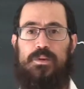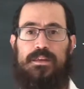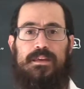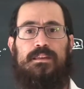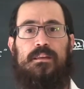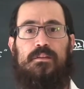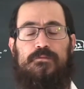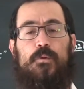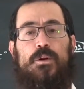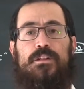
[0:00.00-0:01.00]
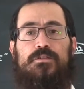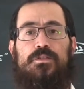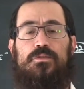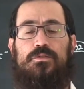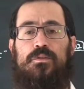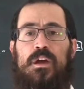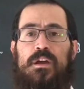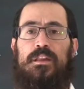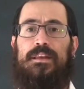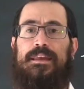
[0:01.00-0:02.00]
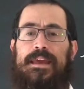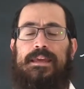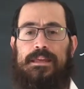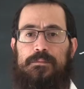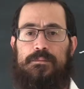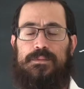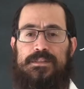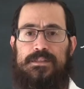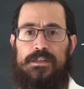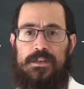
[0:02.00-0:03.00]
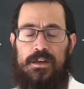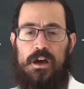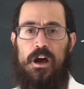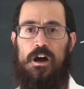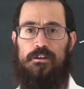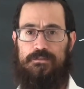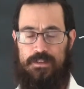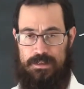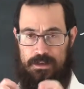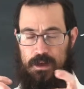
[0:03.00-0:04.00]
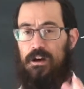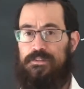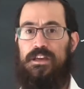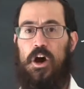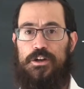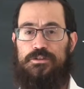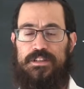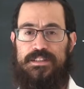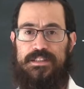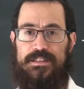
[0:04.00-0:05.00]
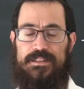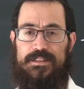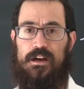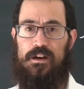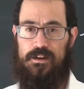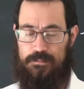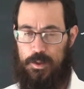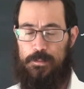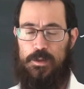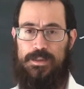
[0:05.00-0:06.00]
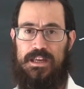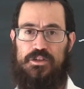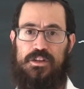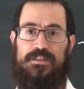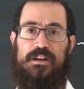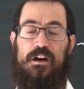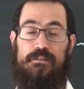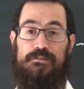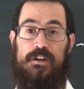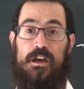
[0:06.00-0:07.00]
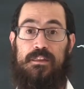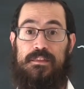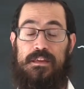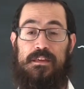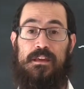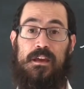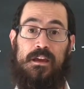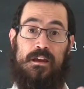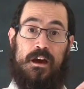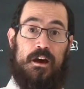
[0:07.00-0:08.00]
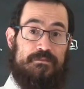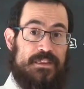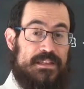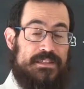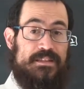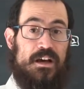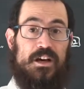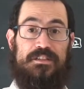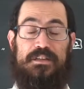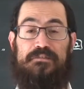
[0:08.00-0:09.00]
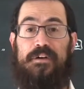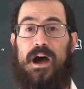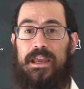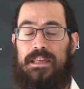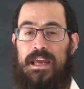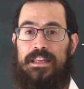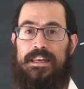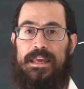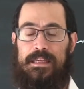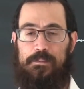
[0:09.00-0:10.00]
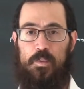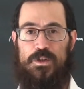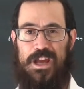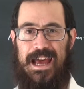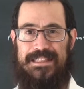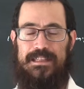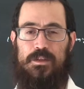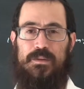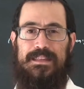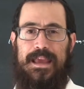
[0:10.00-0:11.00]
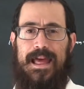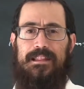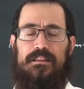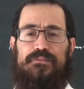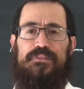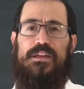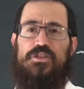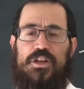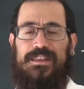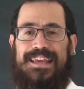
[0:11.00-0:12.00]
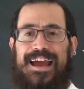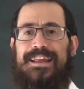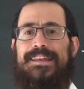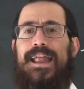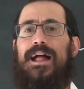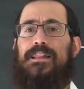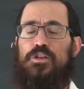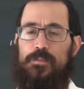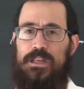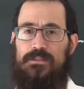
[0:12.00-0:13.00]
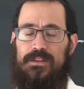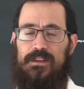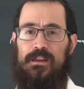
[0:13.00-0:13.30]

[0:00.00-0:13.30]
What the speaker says: within the 42 names of the utterances, permutations of this divine name, which has to do with the elevation, the acknowledgement